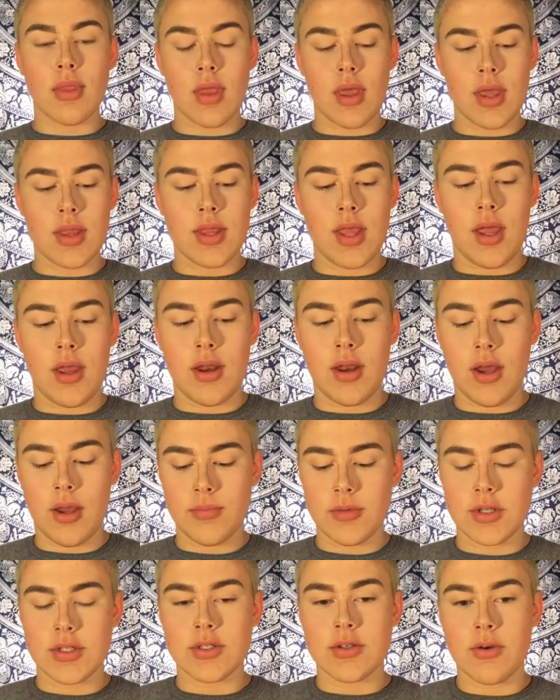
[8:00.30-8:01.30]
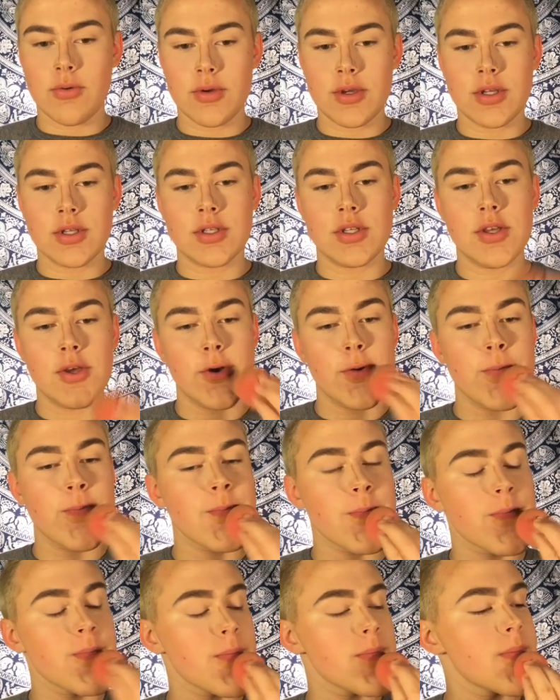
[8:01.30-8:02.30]
And then I'm just going to
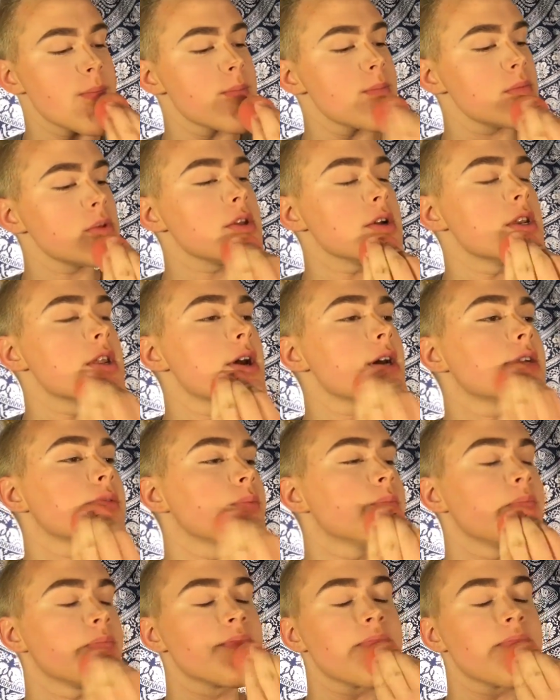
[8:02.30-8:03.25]
blend out.